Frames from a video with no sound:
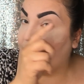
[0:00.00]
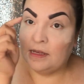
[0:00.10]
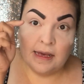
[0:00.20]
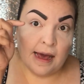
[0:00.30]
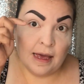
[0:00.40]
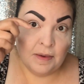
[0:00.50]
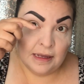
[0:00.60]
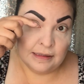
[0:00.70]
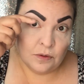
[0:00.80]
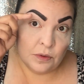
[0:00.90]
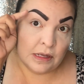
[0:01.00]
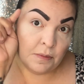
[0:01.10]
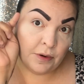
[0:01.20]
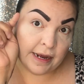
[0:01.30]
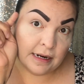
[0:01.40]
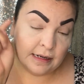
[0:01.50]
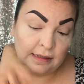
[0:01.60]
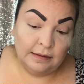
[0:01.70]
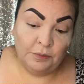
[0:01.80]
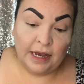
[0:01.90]
the eye because it really
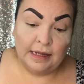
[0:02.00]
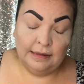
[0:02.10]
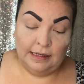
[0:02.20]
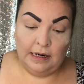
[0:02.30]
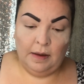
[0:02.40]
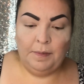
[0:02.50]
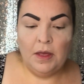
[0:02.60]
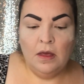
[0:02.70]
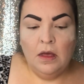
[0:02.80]
brightens it up.